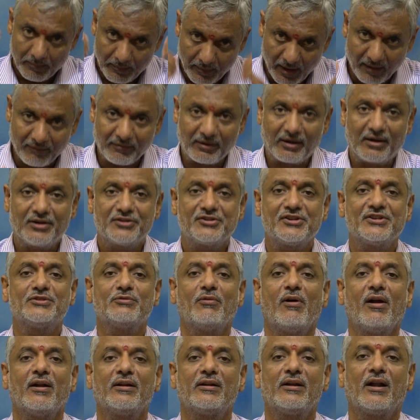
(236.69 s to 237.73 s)
our rishis
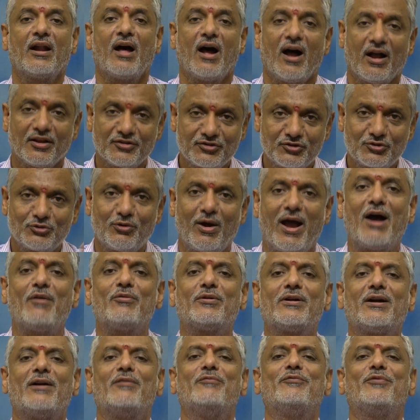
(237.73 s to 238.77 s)
wanted us to
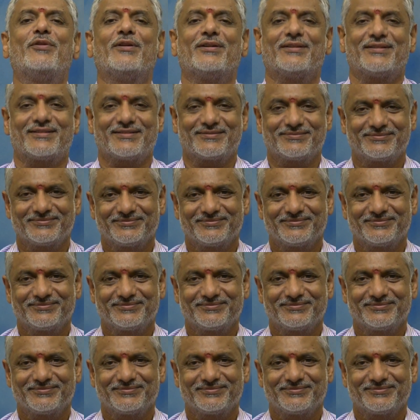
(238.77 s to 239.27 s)
have comfort.